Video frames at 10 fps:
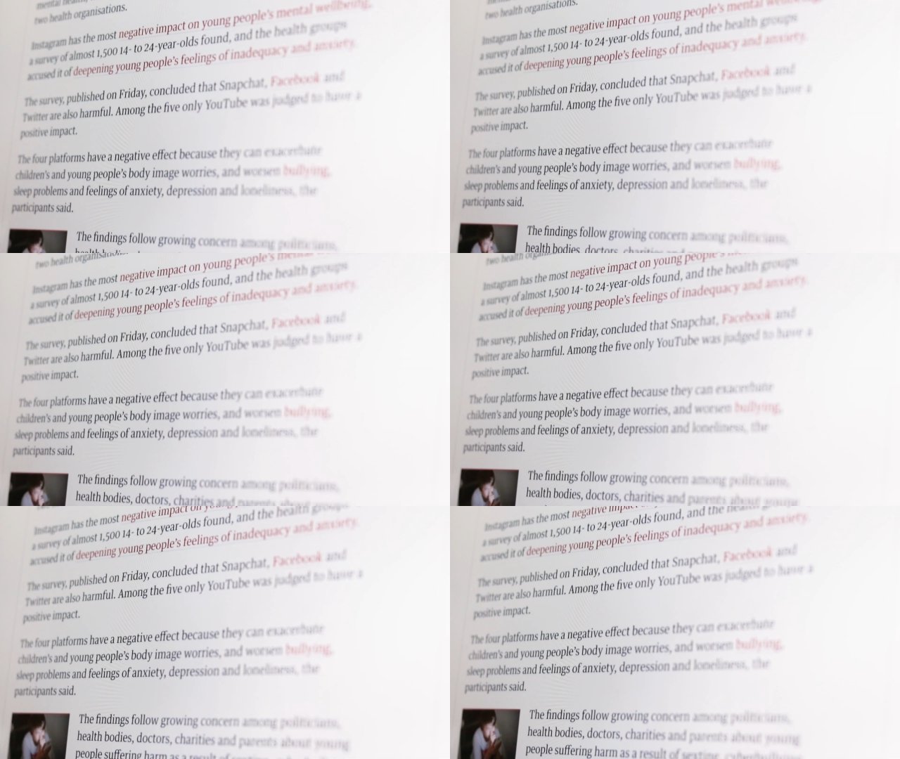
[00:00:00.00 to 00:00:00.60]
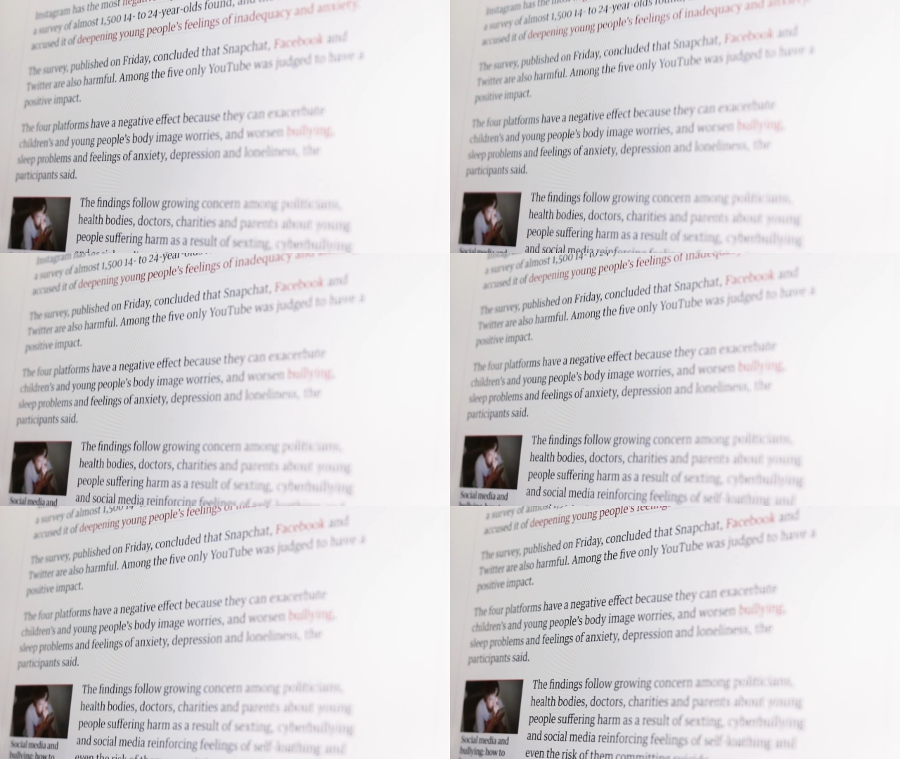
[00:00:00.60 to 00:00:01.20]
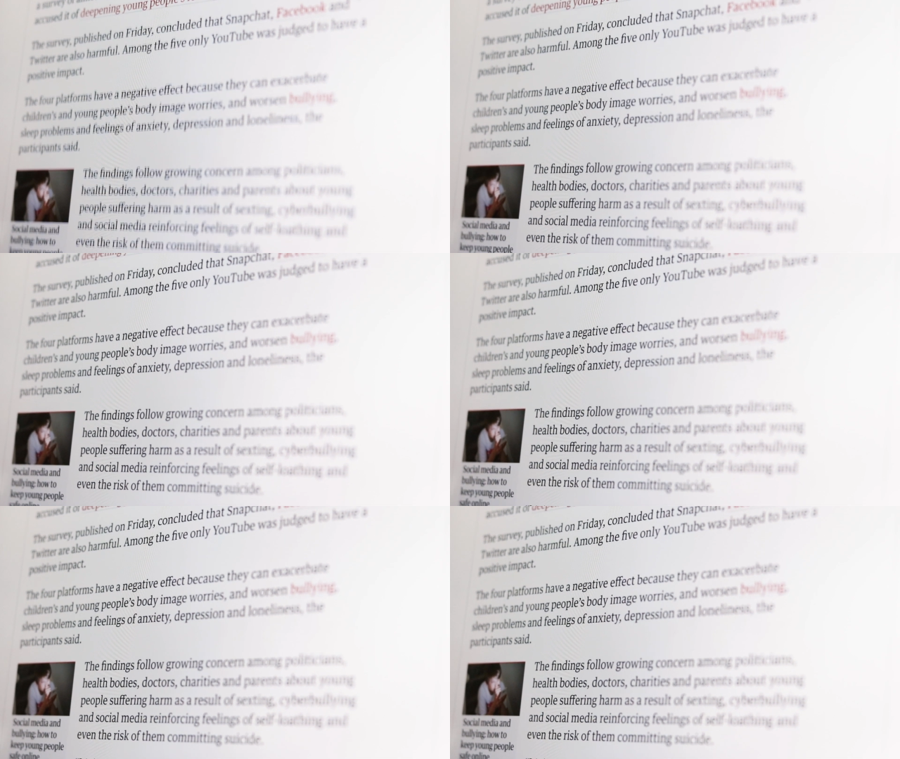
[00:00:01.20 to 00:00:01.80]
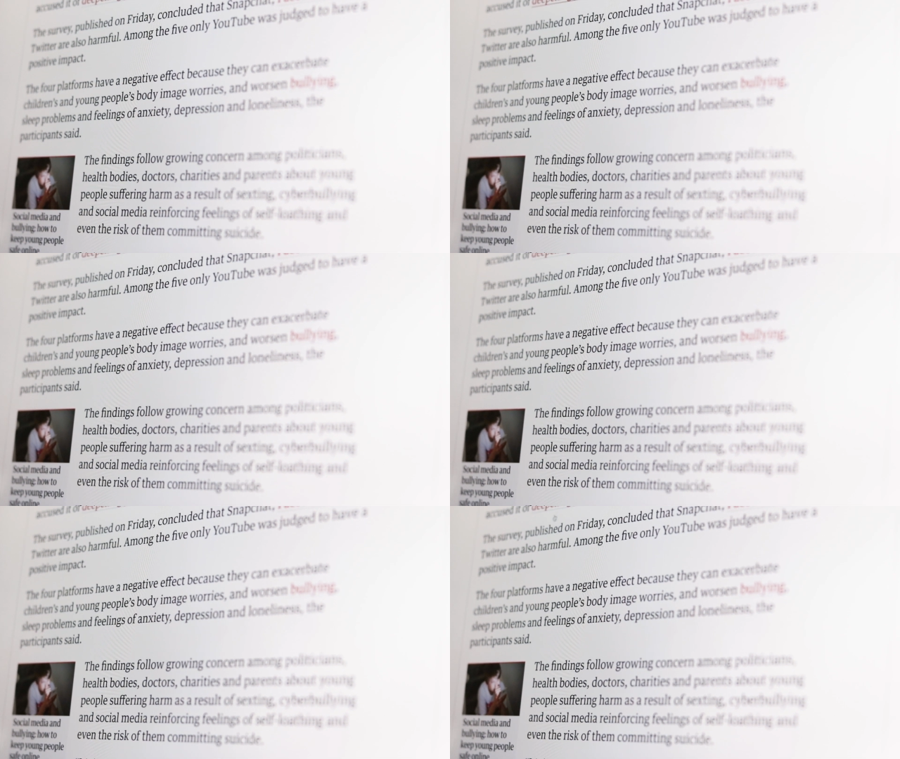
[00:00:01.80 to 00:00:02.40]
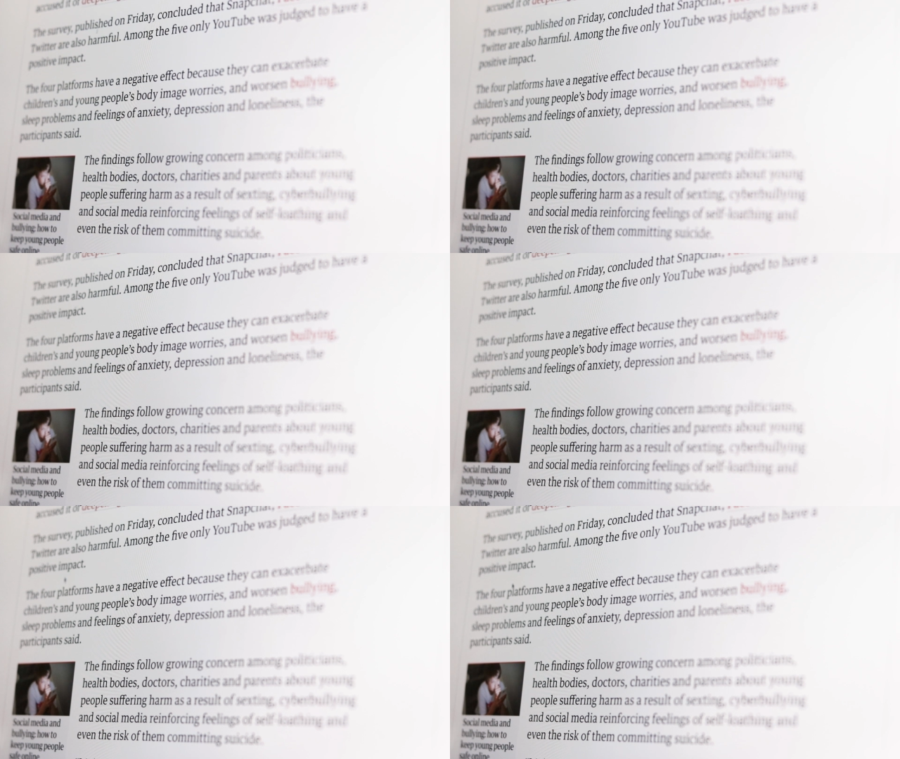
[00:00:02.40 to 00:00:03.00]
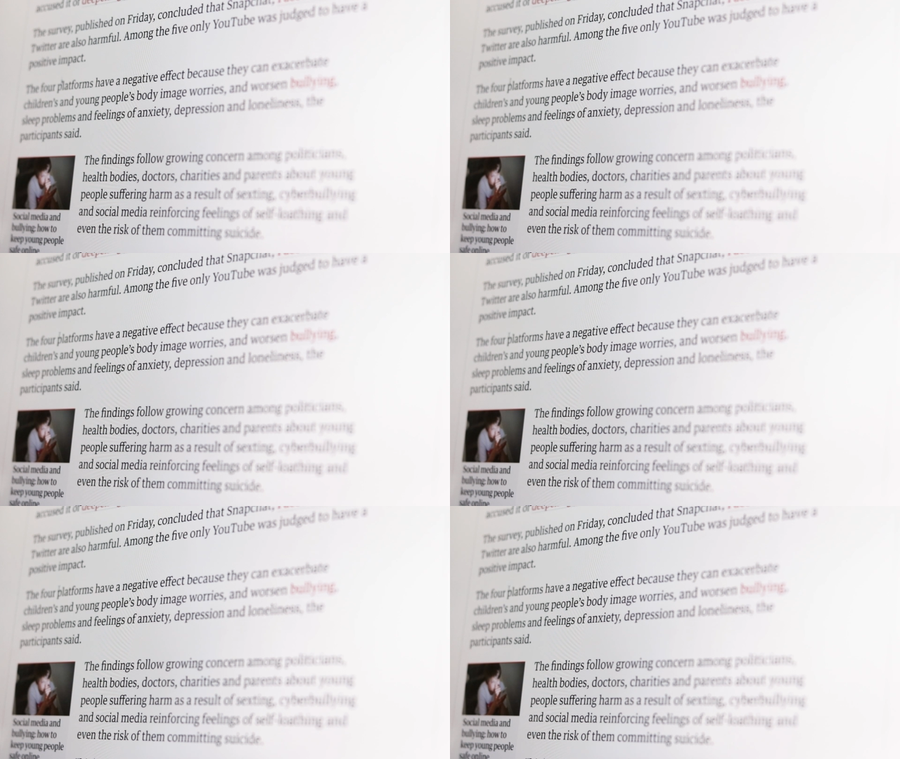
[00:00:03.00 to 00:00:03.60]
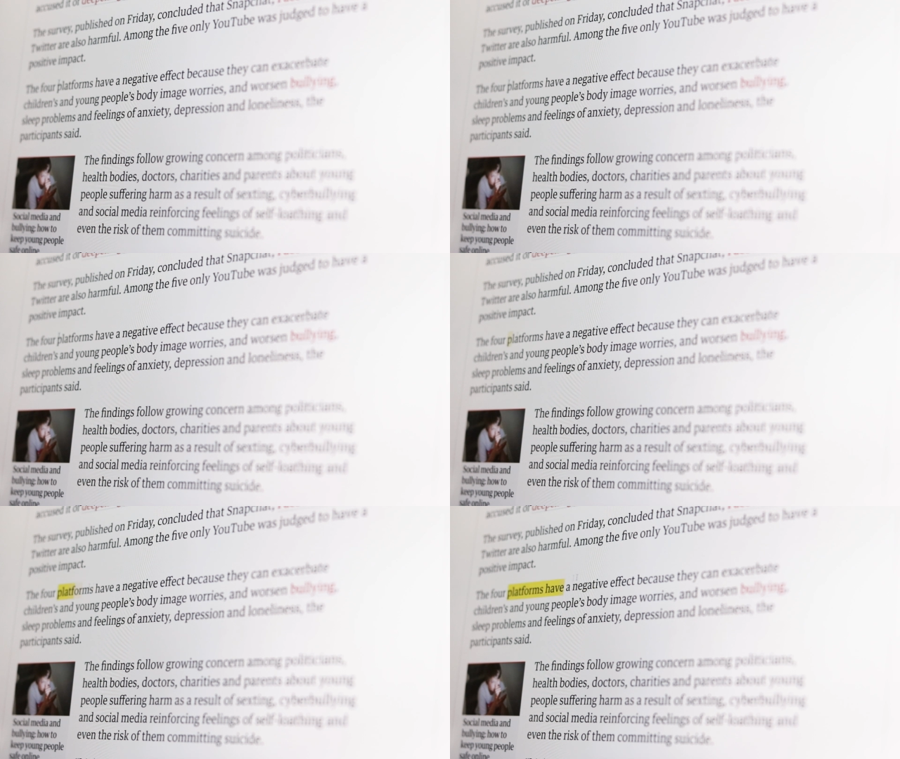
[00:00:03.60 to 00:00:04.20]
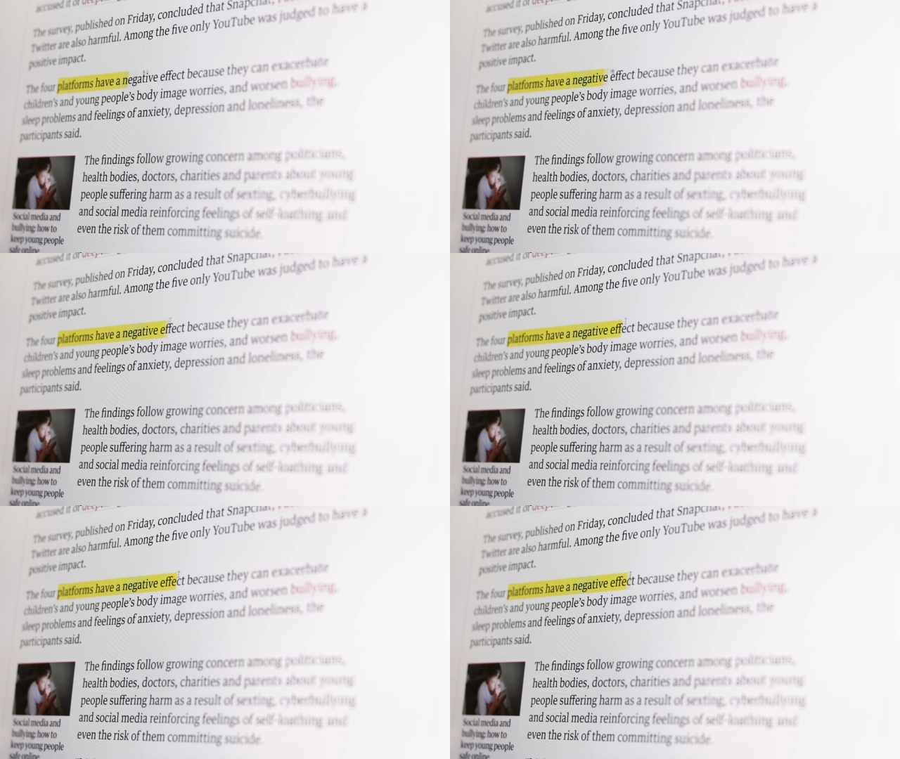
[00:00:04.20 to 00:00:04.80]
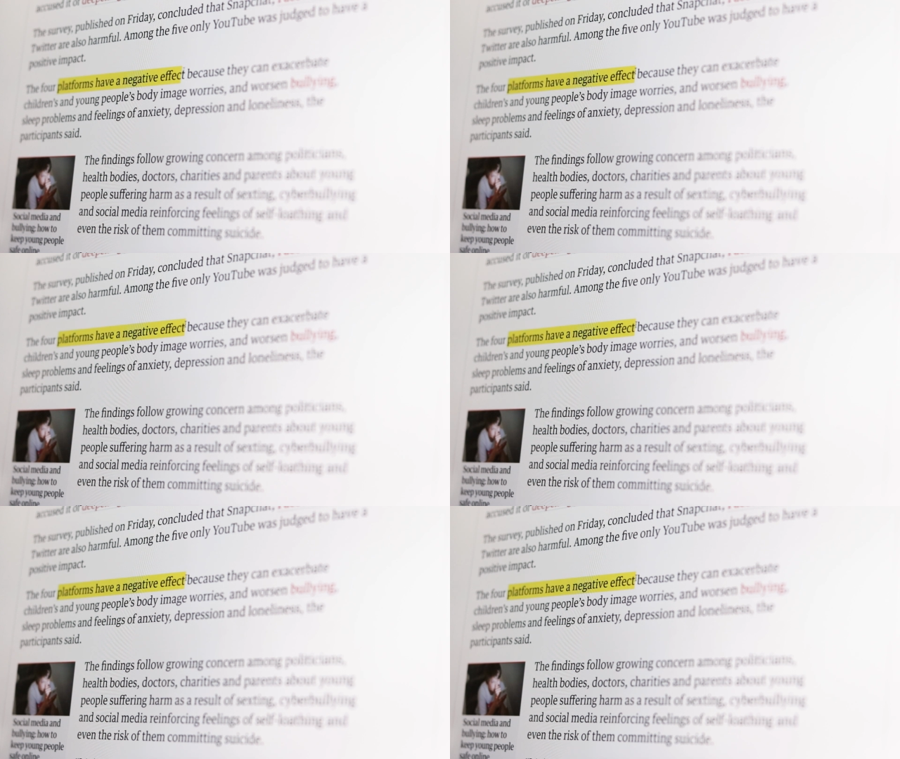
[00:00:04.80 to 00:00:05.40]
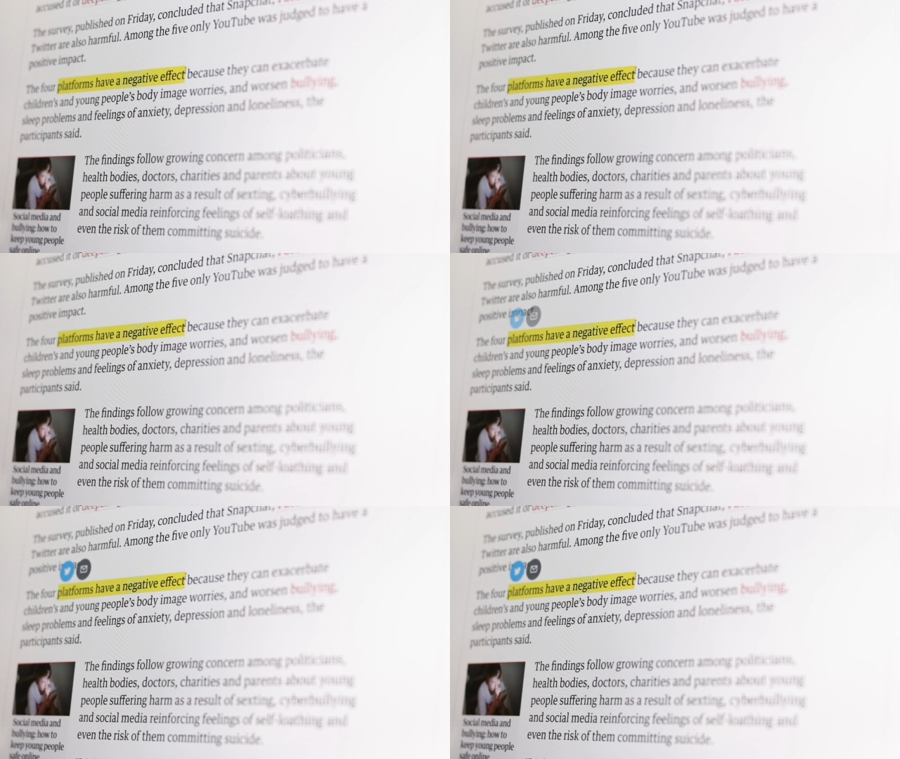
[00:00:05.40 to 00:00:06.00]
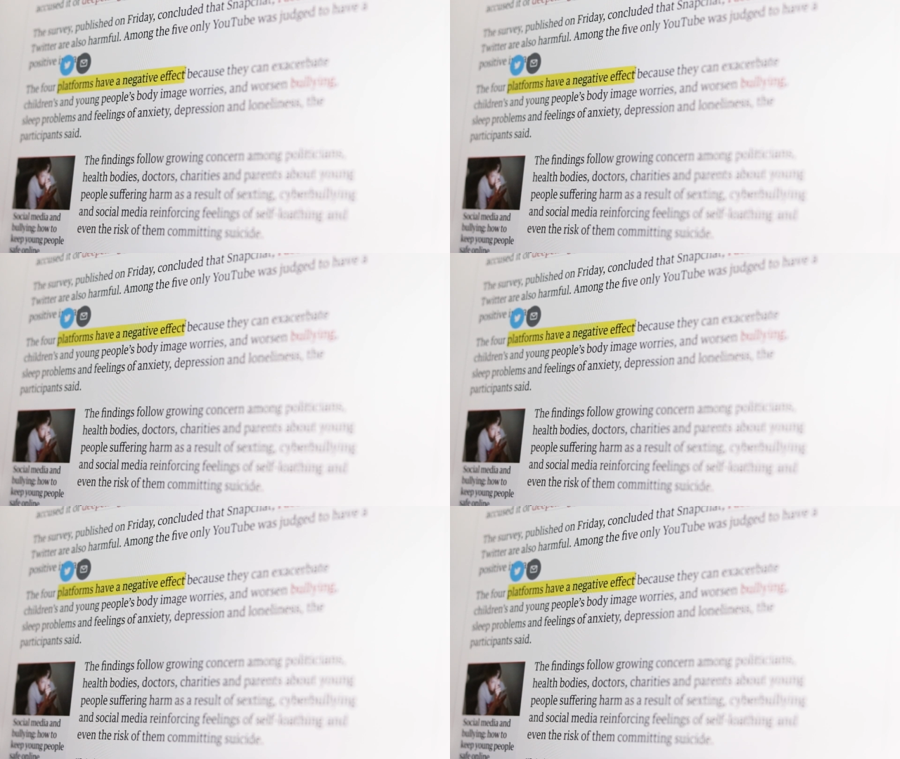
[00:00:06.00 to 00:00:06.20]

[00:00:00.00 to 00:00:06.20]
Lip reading: Nobody's mouth can be seen.